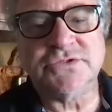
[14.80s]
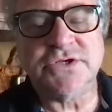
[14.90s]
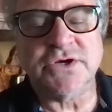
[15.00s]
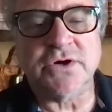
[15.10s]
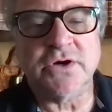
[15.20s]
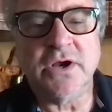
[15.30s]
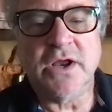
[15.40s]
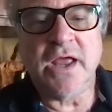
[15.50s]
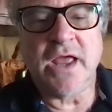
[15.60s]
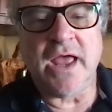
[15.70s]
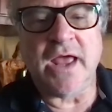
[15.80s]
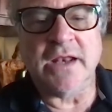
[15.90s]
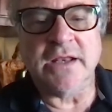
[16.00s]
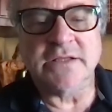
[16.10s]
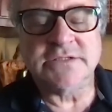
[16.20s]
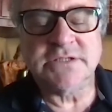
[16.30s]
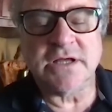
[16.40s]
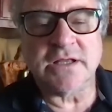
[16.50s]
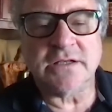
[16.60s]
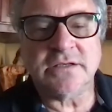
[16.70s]
here. And it's
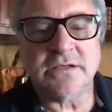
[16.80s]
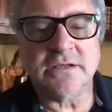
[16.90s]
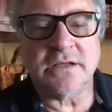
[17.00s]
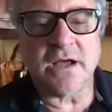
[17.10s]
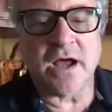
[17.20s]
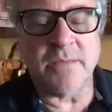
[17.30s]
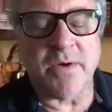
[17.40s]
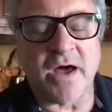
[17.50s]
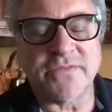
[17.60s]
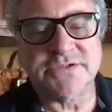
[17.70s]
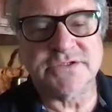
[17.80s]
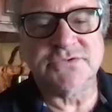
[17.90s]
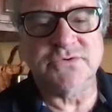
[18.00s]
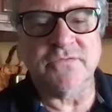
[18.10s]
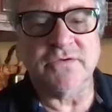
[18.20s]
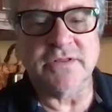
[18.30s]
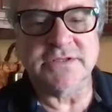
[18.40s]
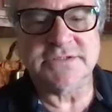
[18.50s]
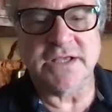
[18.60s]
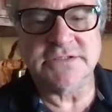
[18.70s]
not hypothesis-driven in
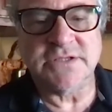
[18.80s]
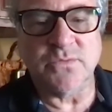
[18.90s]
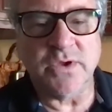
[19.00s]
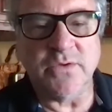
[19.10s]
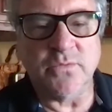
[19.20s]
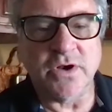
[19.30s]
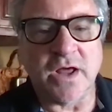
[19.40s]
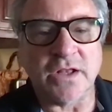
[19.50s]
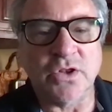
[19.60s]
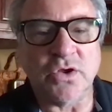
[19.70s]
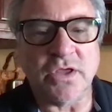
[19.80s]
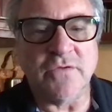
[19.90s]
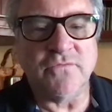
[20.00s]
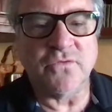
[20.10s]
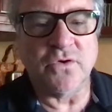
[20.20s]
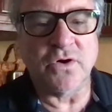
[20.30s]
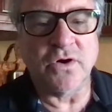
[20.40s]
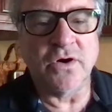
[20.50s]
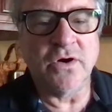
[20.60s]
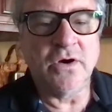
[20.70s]
the sense that we were not looking
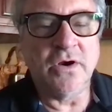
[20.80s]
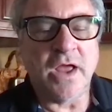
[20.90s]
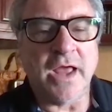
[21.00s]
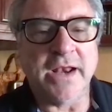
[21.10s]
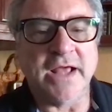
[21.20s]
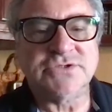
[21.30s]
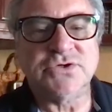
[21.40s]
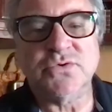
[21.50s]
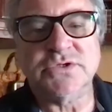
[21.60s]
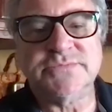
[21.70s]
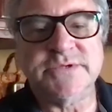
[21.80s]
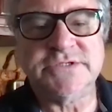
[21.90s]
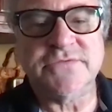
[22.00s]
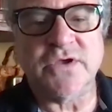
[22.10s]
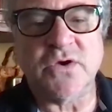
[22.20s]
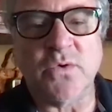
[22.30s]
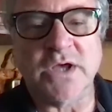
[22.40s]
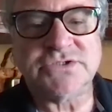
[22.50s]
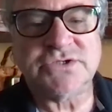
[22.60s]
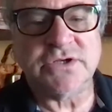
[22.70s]
for an answer to a specific
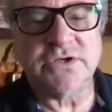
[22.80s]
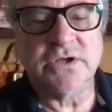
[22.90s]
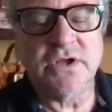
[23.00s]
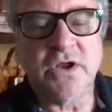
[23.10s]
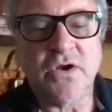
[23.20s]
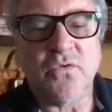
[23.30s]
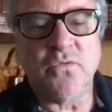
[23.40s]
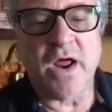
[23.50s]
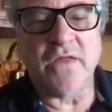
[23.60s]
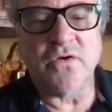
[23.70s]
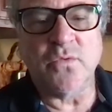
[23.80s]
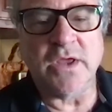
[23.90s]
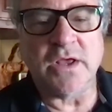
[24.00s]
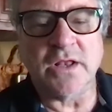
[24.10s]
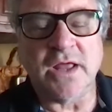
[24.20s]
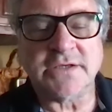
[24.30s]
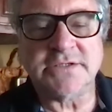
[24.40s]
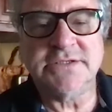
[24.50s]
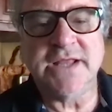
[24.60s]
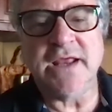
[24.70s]
question. Rather, we
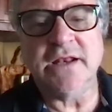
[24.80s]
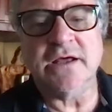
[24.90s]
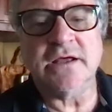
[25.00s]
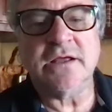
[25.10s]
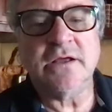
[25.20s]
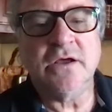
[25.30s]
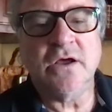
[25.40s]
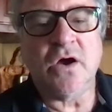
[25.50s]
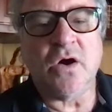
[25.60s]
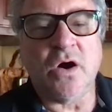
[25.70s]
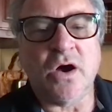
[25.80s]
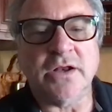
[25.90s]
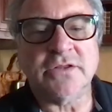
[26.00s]
collect data on a